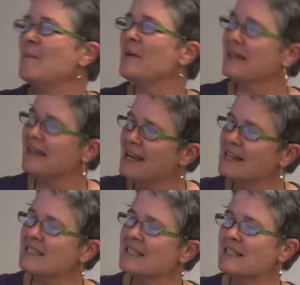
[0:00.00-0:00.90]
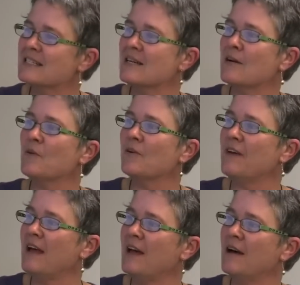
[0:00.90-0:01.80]
But again, it's an example of
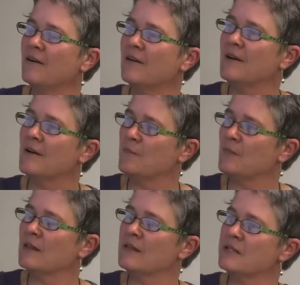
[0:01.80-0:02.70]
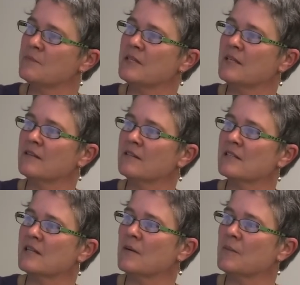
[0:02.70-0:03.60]
how, in this particular
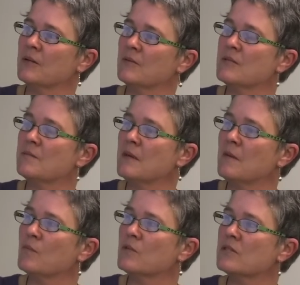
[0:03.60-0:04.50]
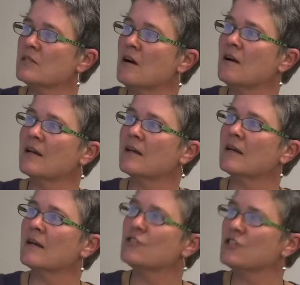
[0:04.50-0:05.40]
example, the mum was
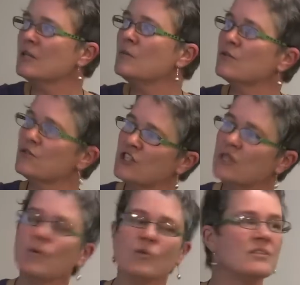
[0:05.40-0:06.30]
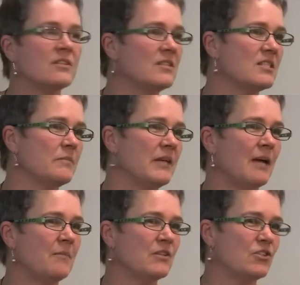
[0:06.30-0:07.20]
dying and she wanted this to be
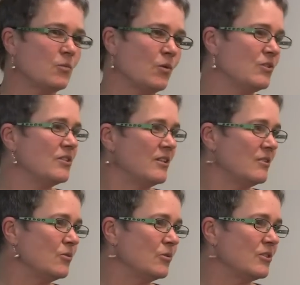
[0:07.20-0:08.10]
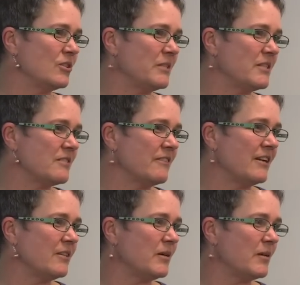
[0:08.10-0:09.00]
happening. She wanted her daughter to be
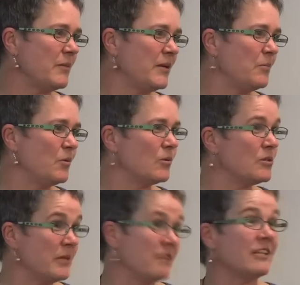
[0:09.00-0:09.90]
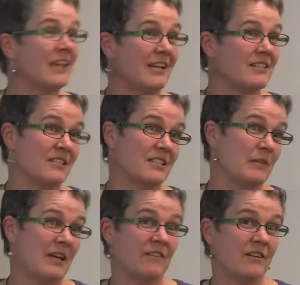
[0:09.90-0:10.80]
surrounded by people, to be relaxing, to
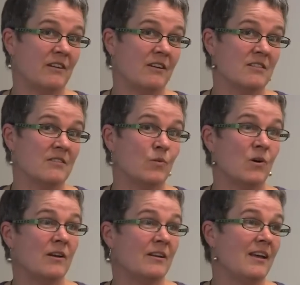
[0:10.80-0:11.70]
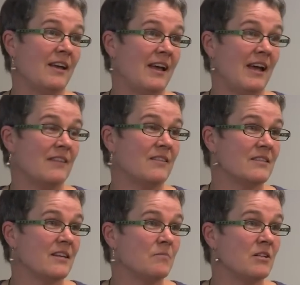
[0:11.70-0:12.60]
be having a glass of wine at the
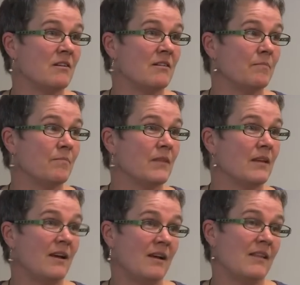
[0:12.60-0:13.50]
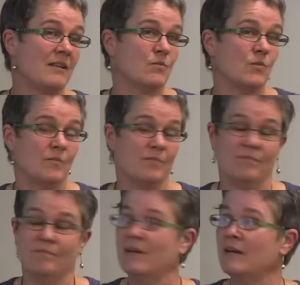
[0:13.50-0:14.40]
same time, and that's what
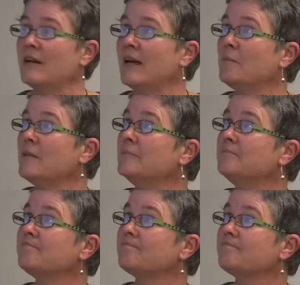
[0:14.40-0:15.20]
made her happy.